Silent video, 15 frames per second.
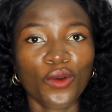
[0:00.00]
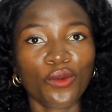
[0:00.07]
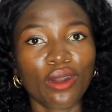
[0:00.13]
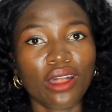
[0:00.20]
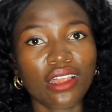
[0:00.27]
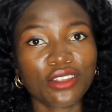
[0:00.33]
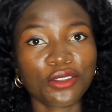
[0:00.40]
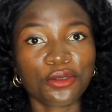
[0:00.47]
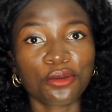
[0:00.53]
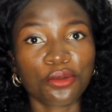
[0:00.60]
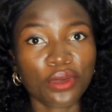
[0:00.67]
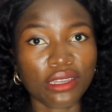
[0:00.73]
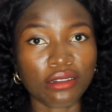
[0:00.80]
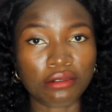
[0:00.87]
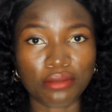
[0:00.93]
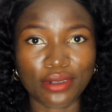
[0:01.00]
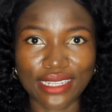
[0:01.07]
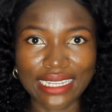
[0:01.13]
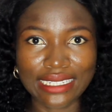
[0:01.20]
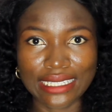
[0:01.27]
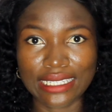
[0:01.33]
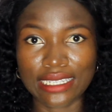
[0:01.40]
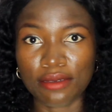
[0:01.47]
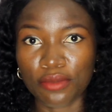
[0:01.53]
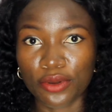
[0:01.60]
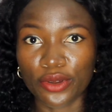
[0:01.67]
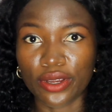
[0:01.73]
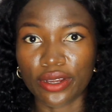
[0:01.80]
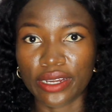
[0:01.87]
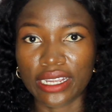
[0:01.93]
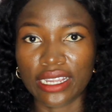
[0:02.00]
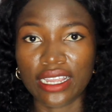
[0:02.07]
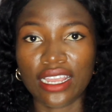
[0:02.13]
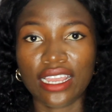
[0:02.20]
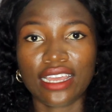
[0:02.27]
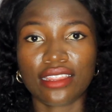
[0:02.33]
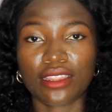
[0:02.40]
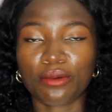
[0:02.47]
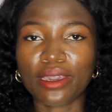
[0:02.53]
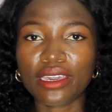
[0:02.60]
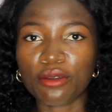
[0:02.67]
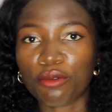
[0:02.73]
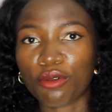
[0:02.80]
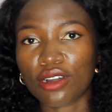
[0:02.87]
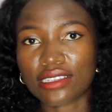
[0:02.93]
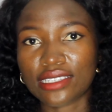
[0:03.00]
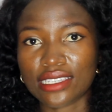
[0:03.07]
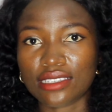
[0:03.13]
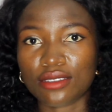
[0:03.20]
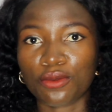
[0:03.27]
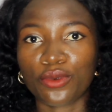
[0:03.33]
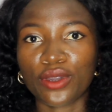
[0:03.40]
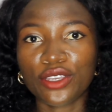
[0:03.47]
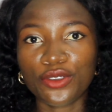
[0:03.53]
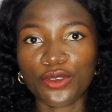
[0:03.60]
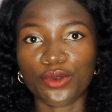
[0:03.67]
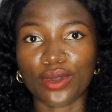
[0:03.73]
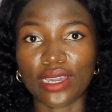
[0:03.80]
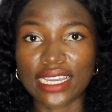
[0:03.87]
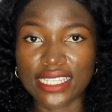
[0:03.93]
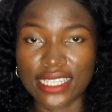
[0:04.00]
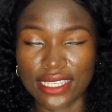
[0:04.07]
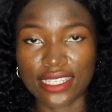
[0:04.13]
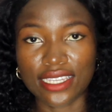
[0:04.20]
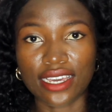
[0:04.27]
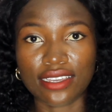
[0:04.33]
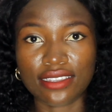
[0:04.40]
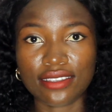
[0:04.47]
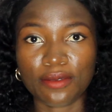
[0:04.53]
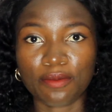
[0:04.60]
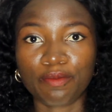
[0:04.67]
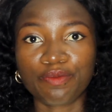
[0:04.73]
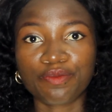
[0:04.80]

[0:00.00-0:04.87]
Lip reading: Well, you will, but that is temporary. The way it works is when you exercise,